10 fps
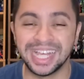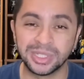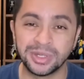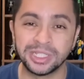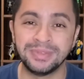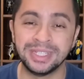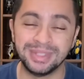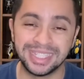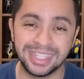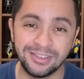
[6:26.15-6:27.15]
As always, please
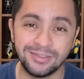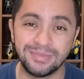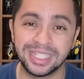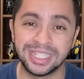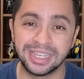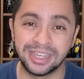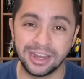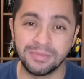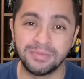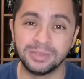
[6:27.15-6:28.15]
be safe, please take
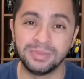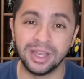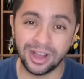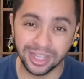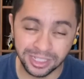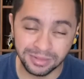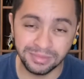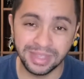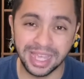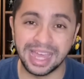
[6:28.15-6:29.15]
care, please be
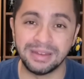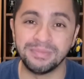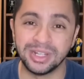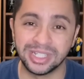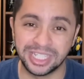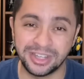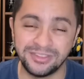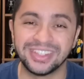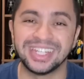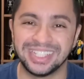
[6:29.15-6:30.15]
awesome, and be
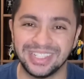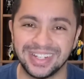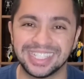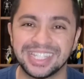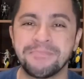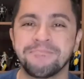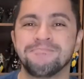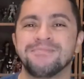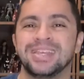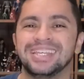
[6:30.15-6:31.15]
yourself. And until next time,
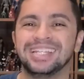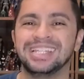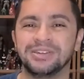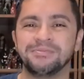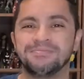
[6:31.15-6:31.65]
later.